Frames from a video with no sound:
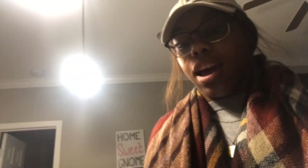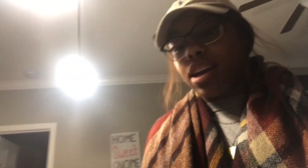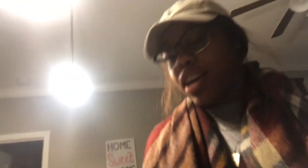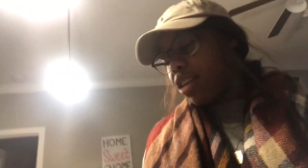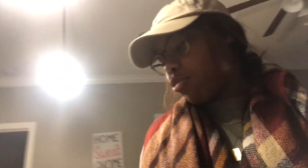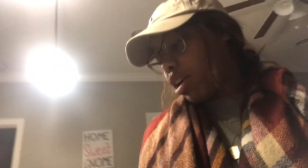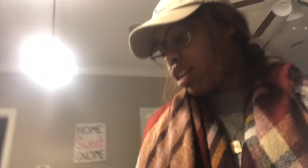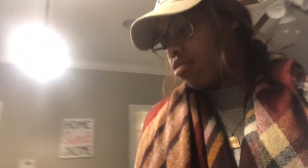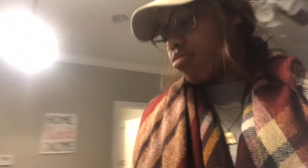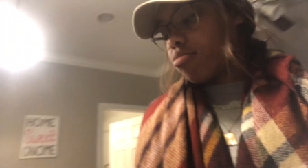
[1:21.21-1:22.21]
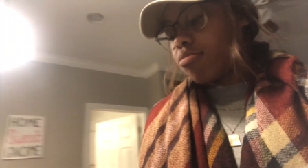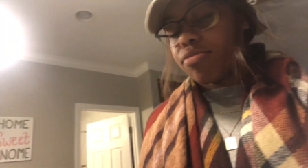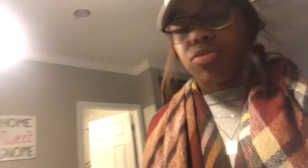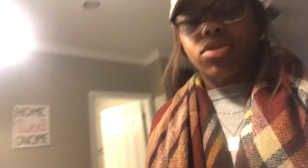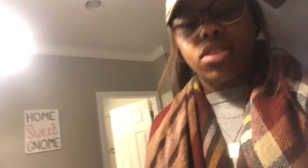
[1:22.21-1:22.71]
I can't wait.
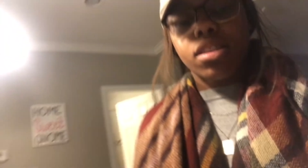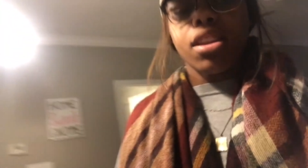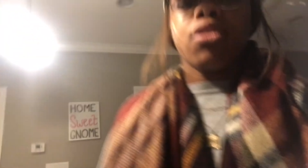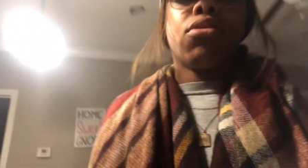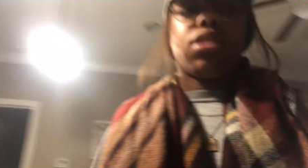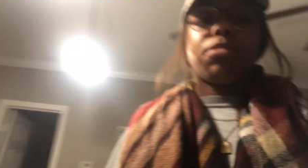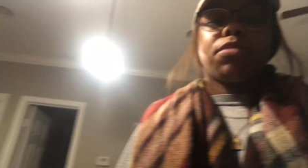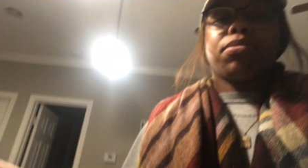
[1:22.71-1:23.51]
Ooh, let me